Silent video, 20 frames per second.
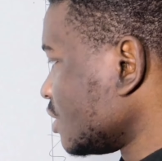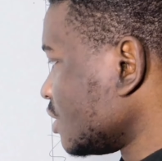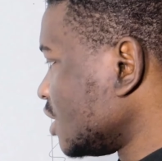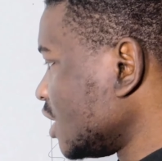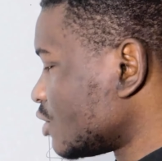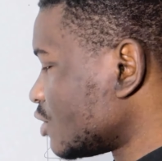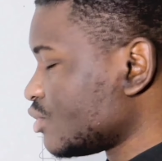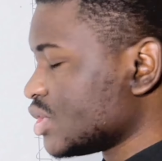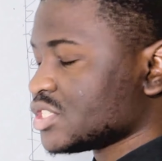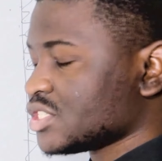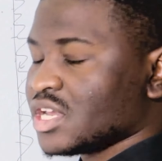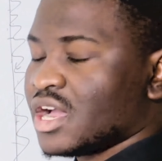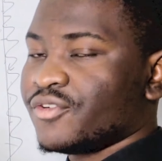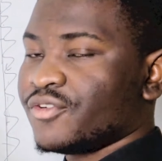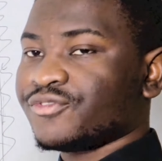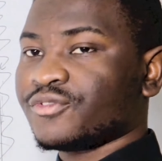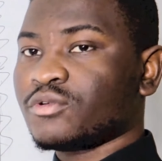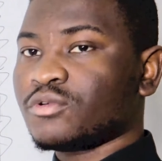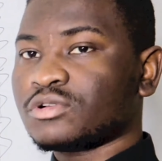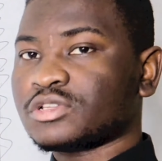Liquids
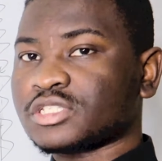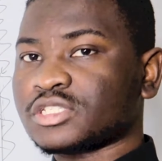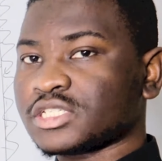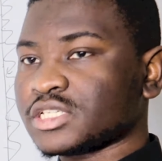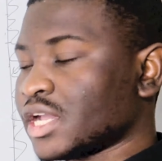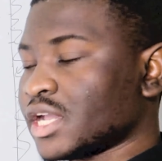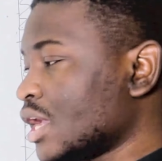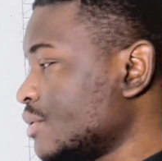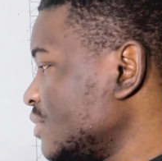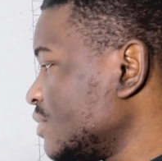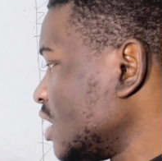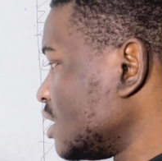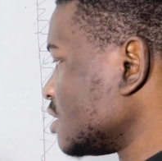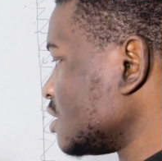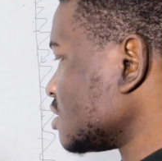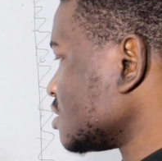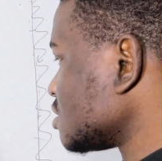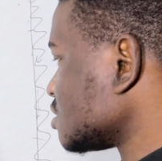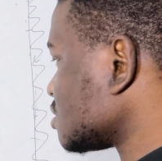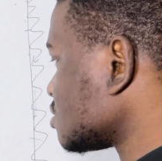have got,
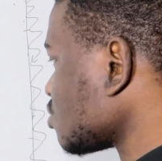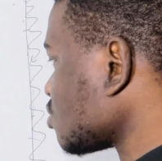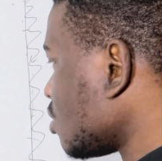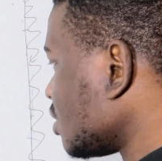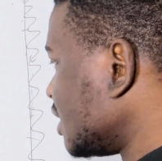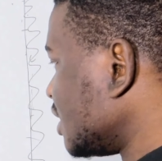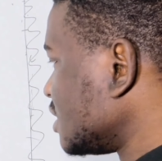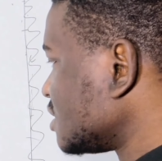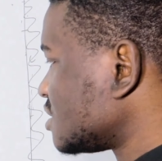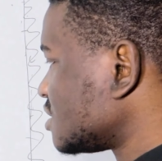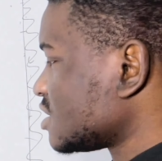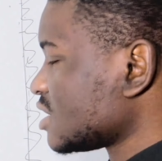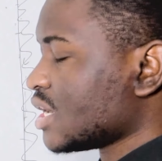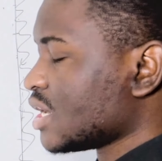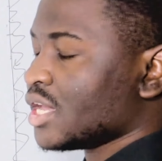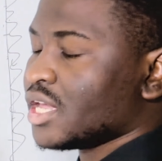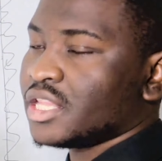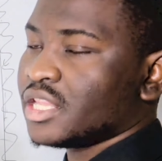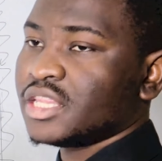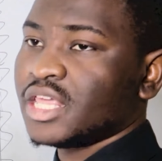
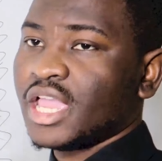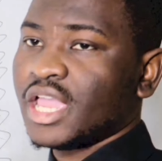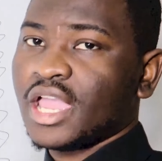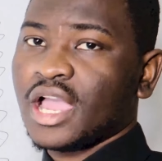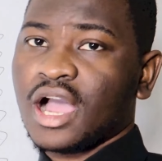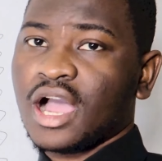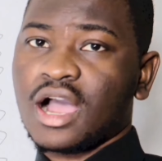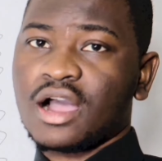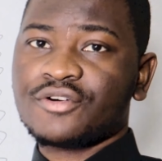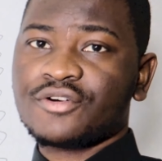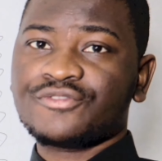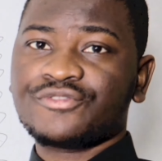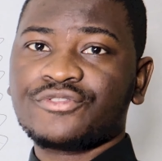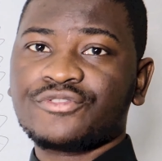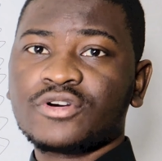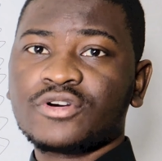solids, they have